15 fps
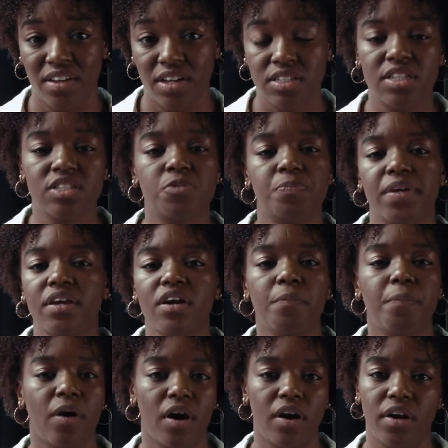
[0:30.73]
Since being a
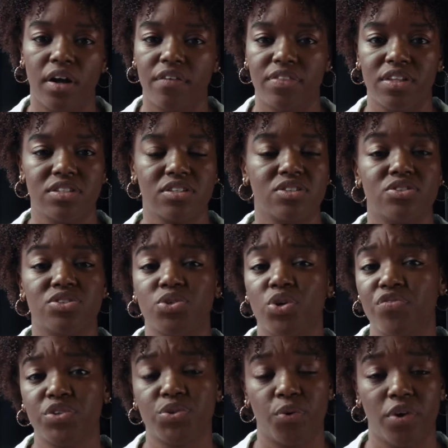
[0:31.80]
part of this
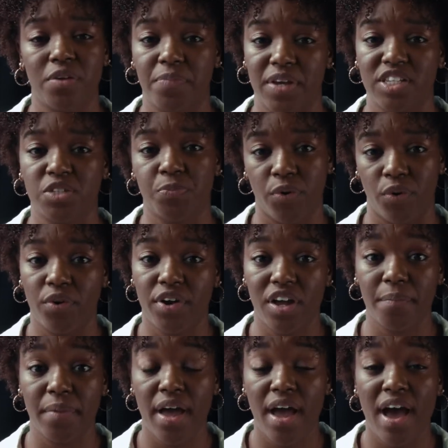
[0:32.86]
conservatory-based program,